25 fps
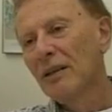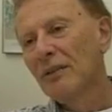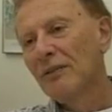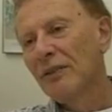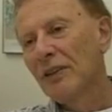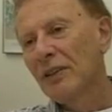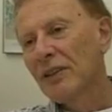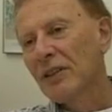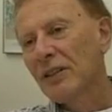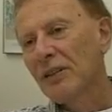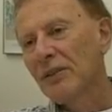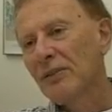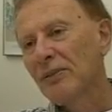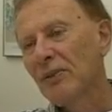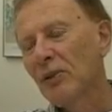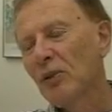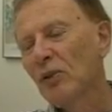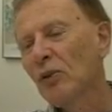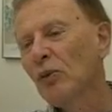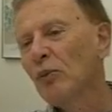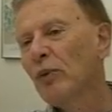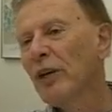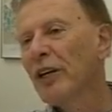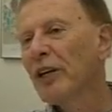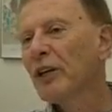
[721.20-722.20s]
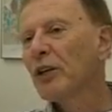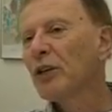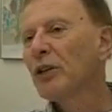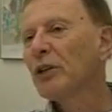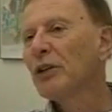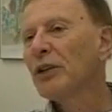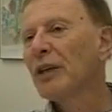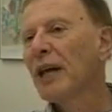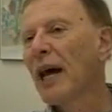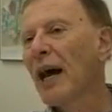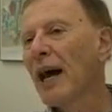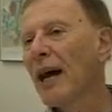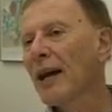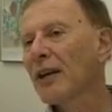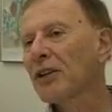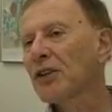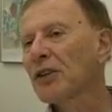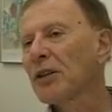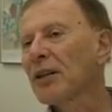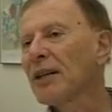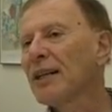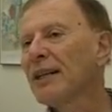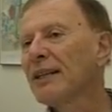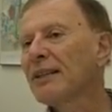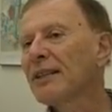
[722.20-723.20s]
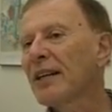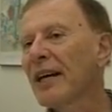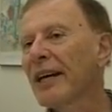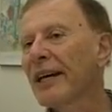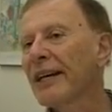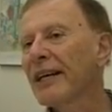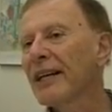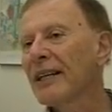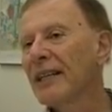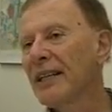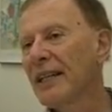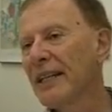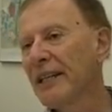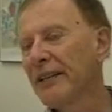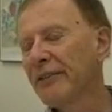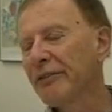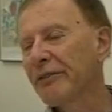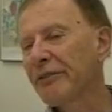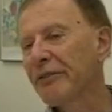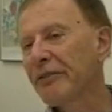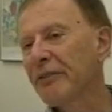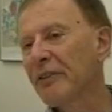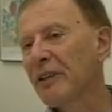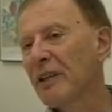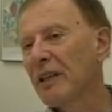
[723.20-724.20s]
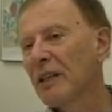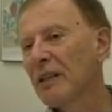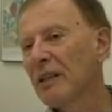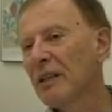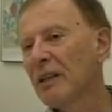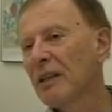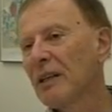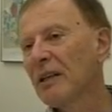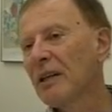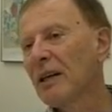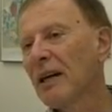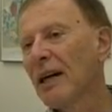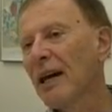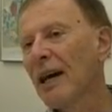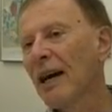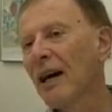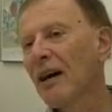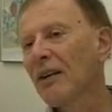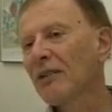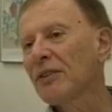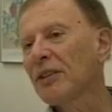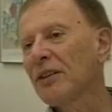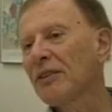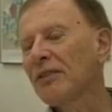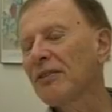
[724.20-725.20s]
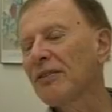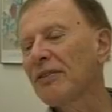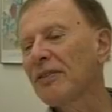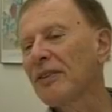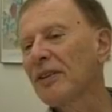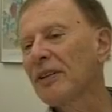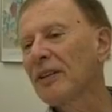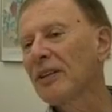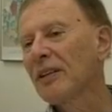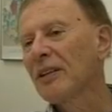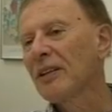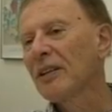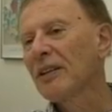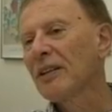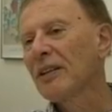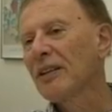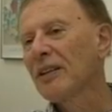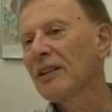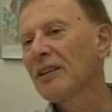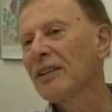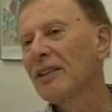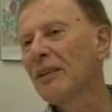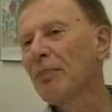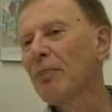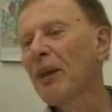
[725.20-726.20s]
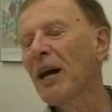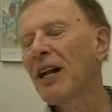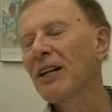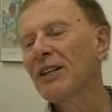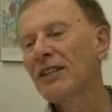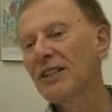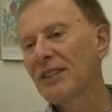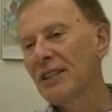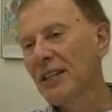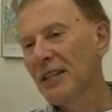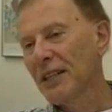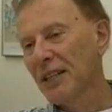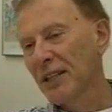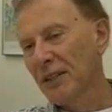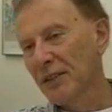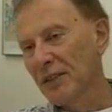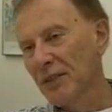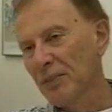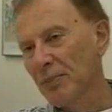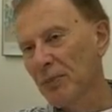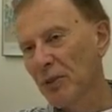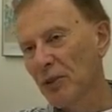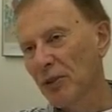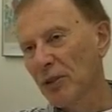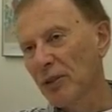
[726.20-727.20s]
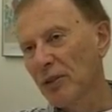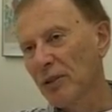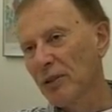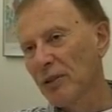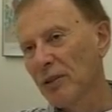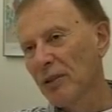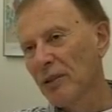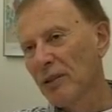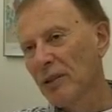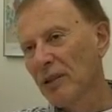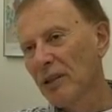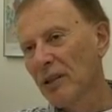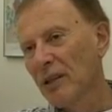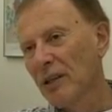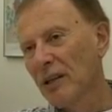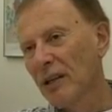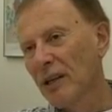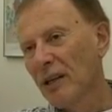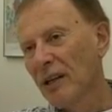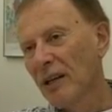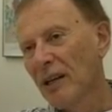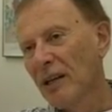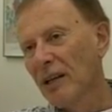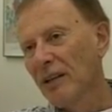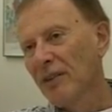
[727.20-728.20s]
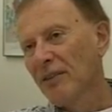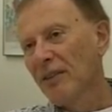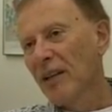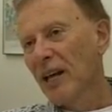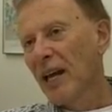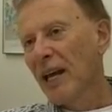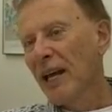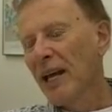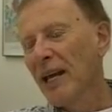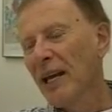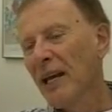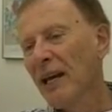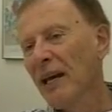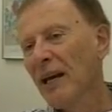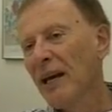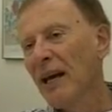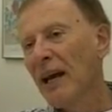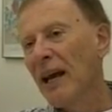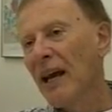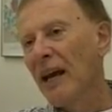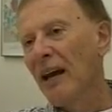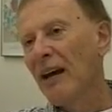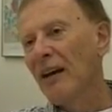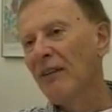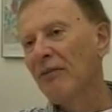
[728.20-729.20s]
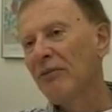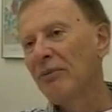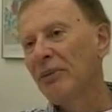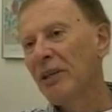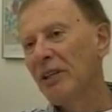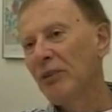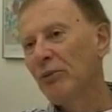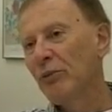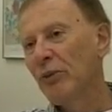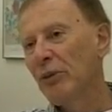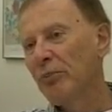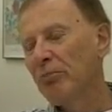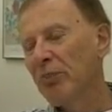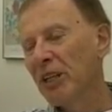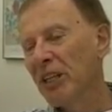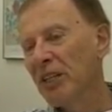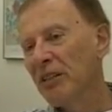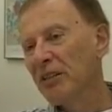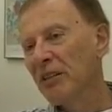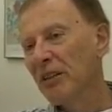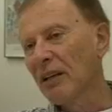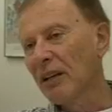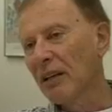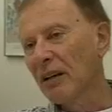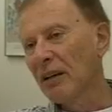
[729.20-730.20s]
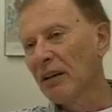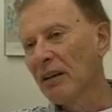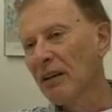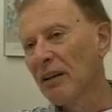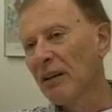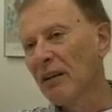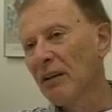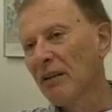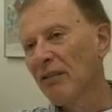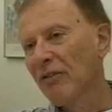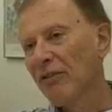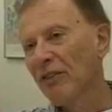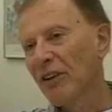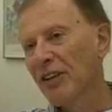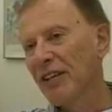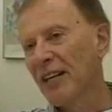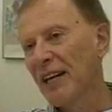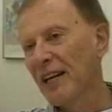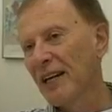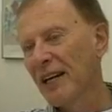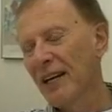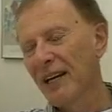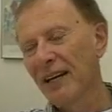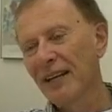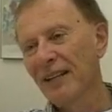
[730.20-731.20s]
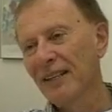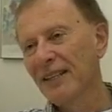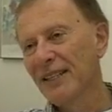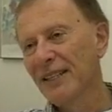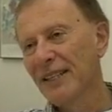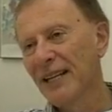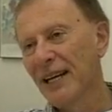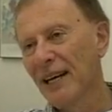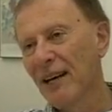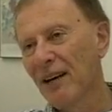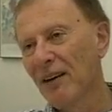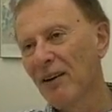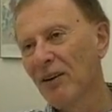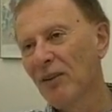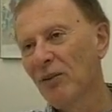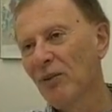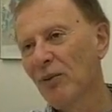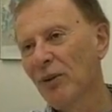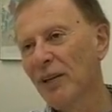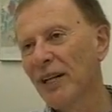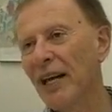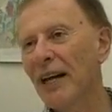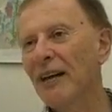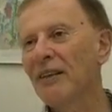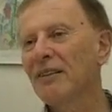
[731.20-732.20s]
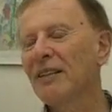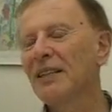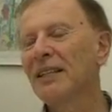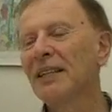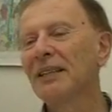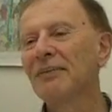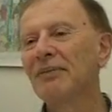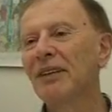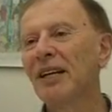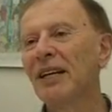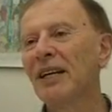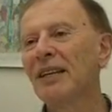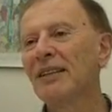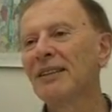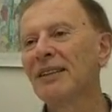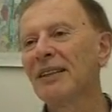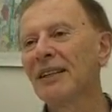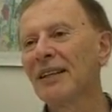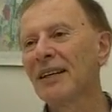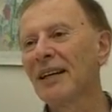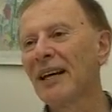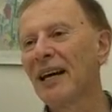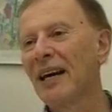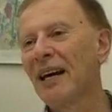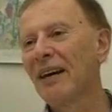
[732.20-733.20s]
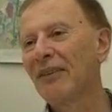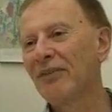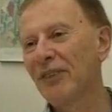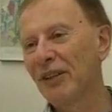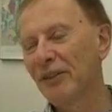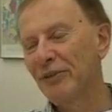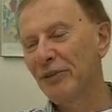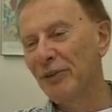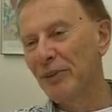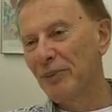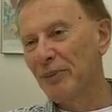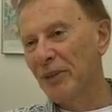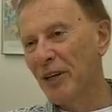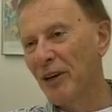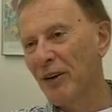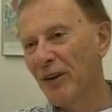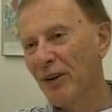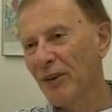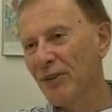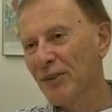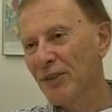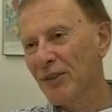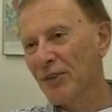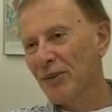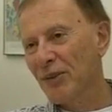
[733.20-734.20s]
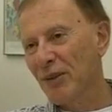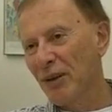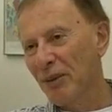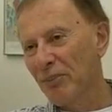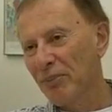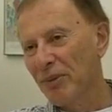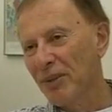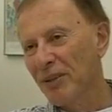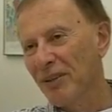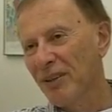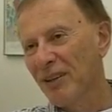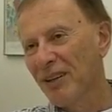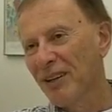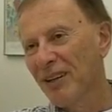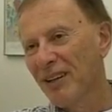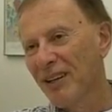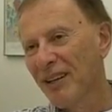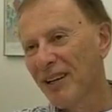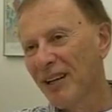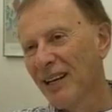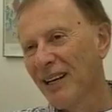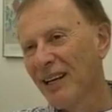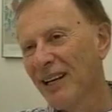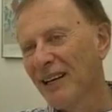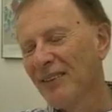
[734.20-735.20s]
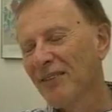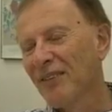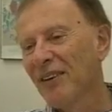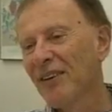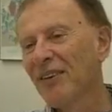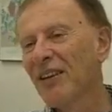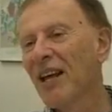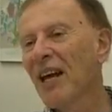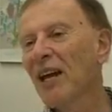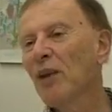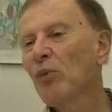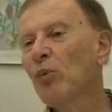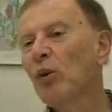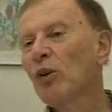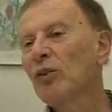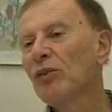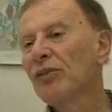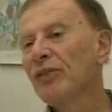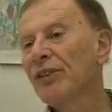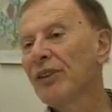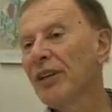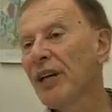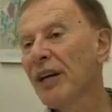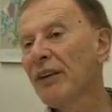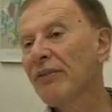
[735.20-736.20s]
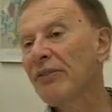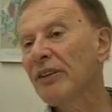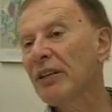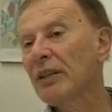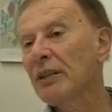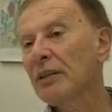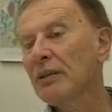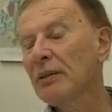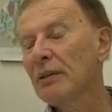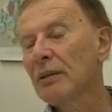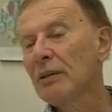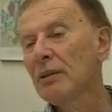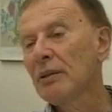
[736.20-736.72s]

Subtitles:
first of all, we could actually take a leaf out of the Palestinians' book. They have been repeating for decades now, without deviating ever from their own script, that they will never